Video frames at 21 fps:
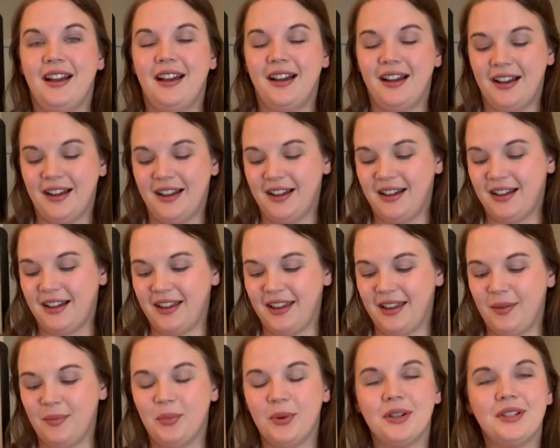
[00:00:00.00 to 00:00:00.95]
uh,
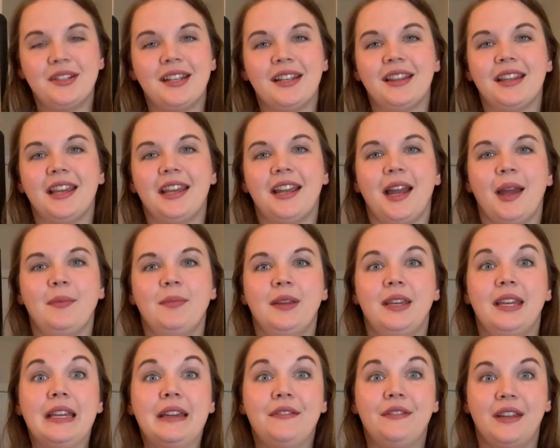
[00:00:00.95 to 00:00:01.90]
and pretend like I'm
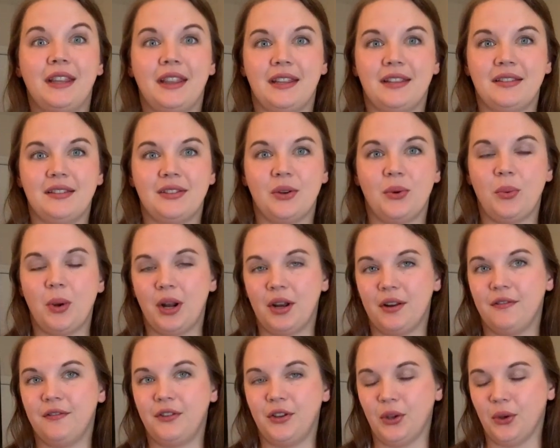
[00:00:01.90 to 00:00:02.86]
giving this to one
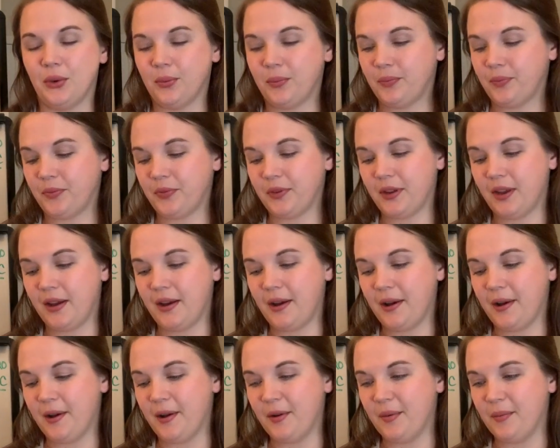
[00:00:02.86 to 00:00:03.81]
of you.
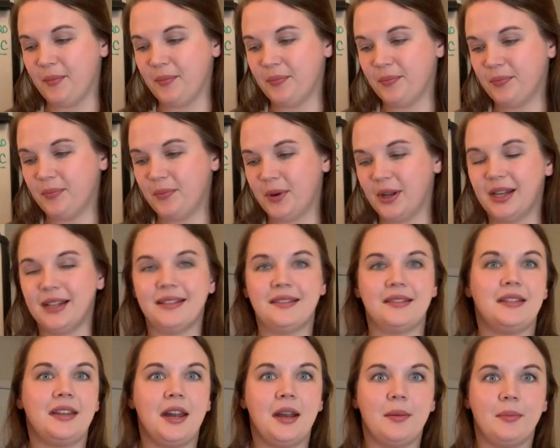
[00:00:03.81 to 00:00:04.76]
Um, but
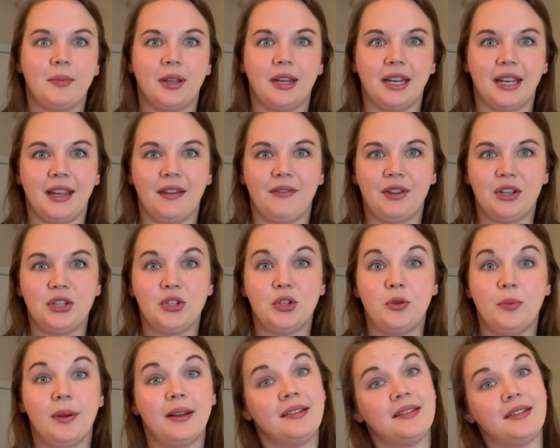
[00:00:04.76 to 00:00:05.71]
instead I'm gonna give it
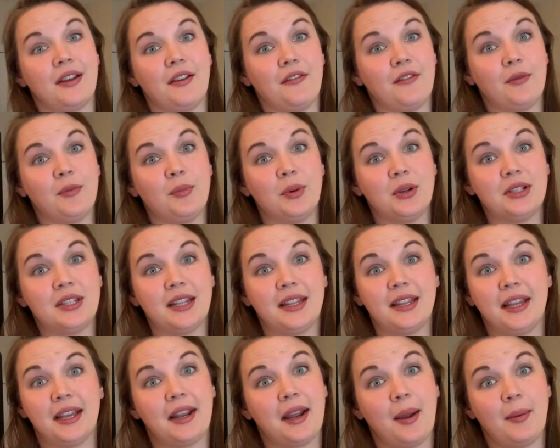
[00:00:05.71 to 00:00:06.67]
to myself and
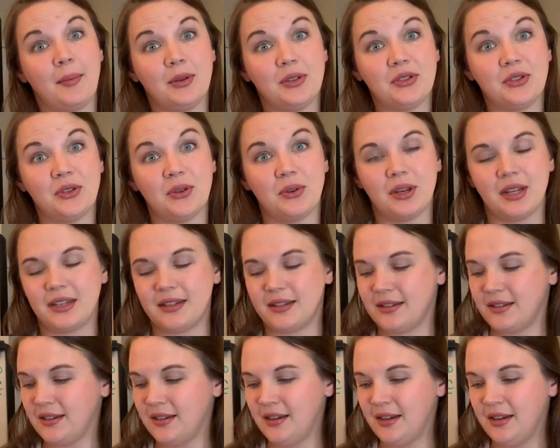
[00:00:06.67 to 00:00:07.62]
pretend like I'm a
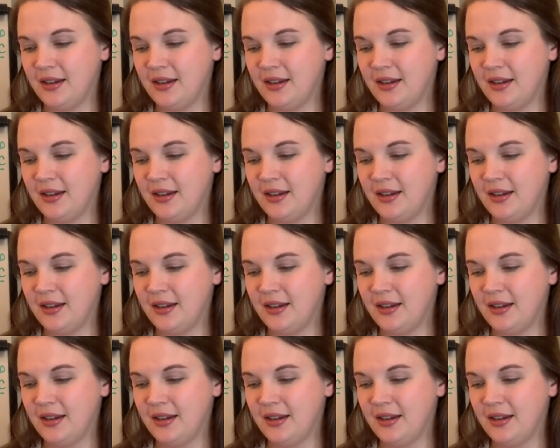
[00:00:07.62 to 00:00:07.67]
student.